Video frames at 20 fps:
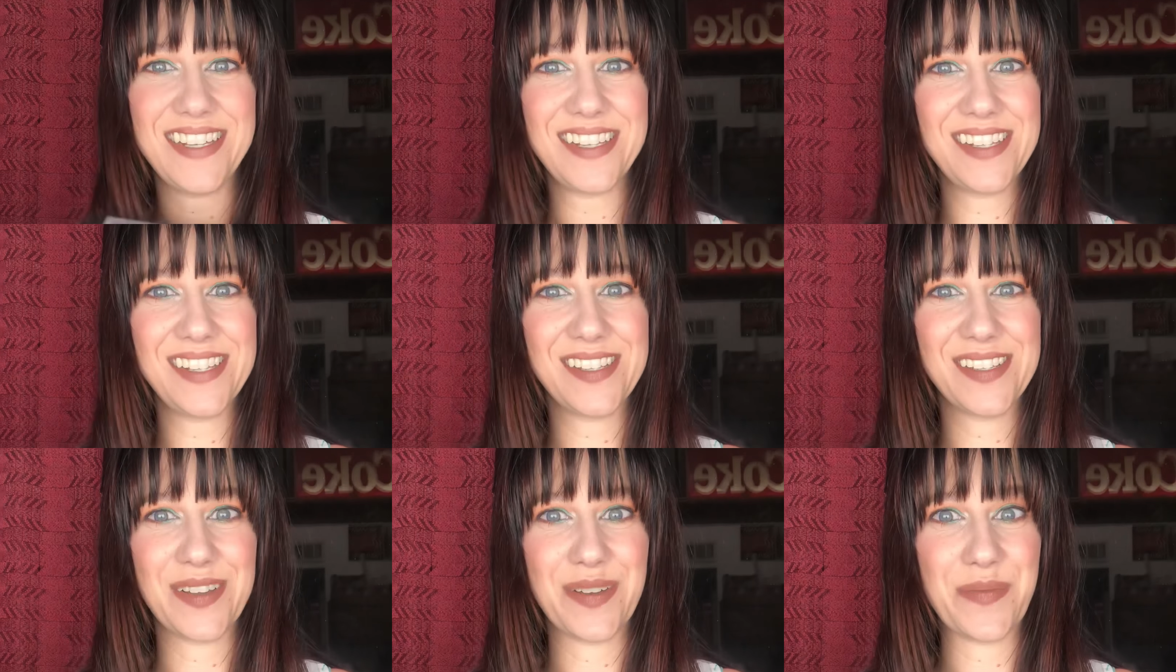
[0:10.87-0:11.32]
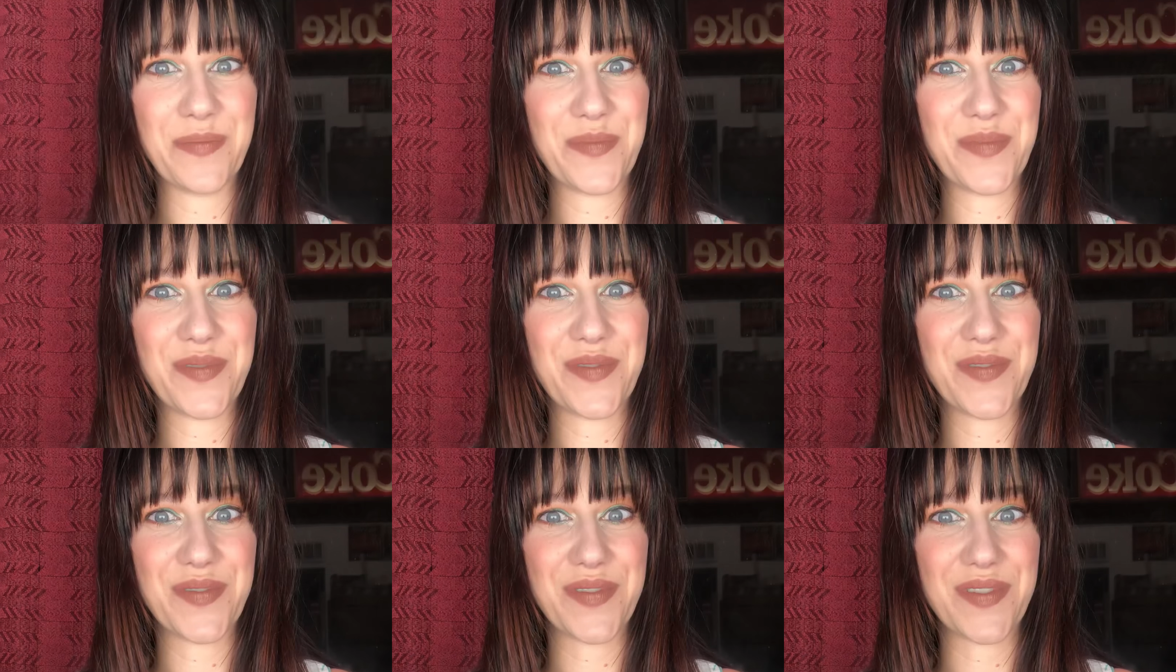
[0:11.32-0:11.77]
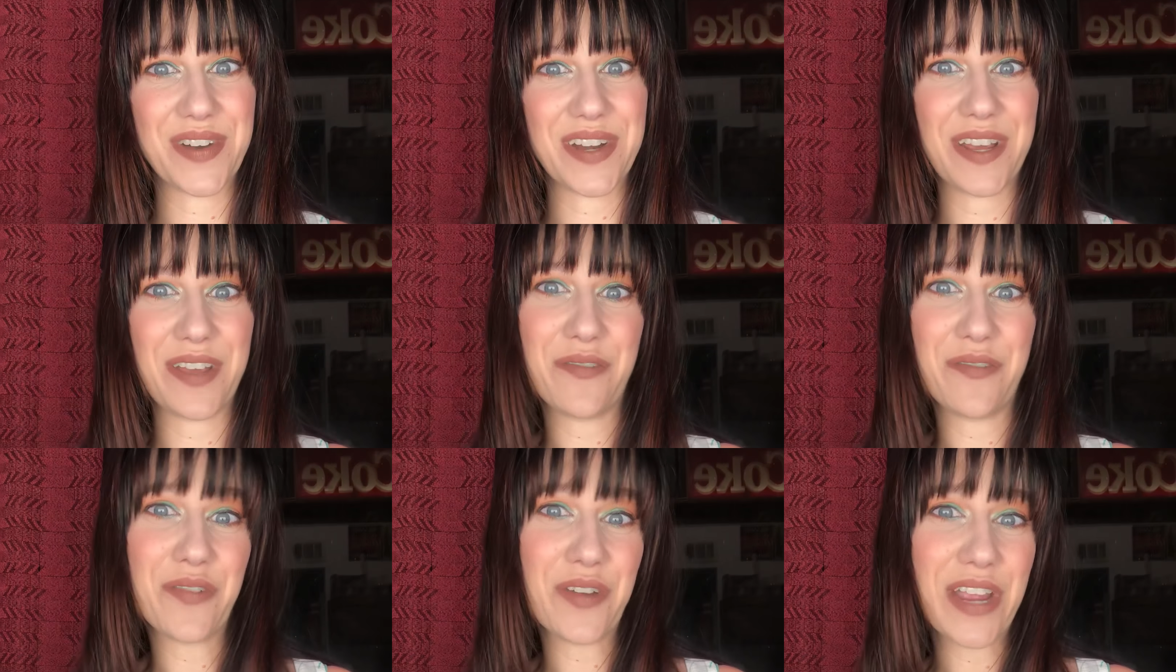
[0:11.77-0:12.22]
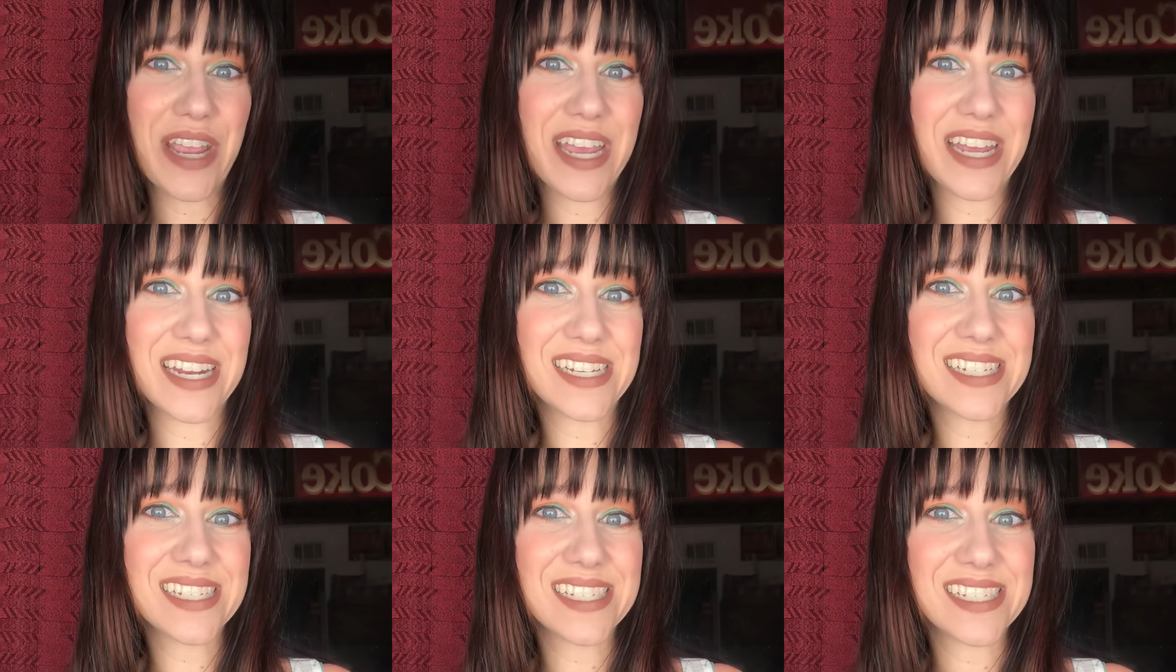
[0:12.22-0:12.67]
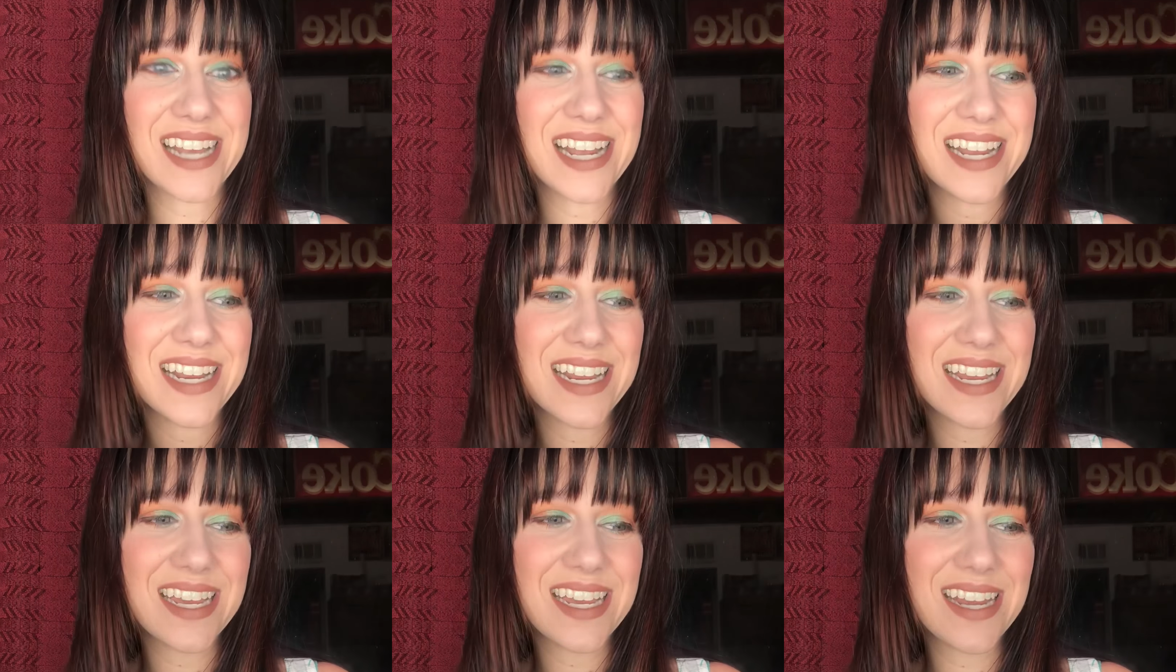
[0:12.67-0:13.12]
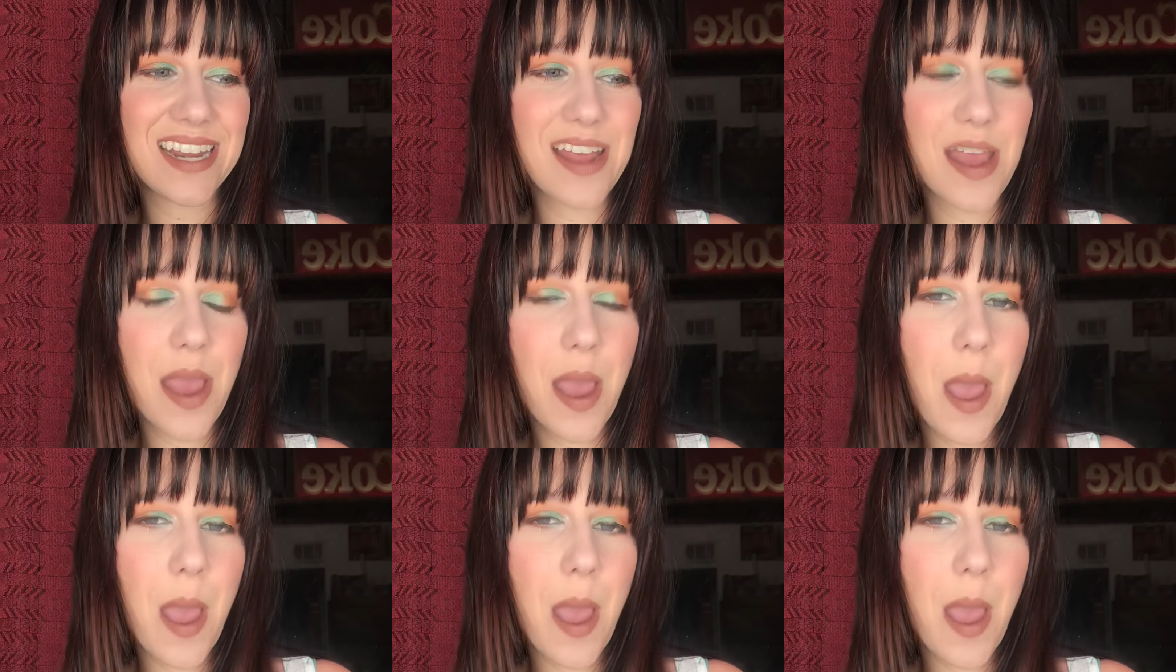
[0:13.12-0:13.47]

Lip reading: so I'm pretty freaking excited.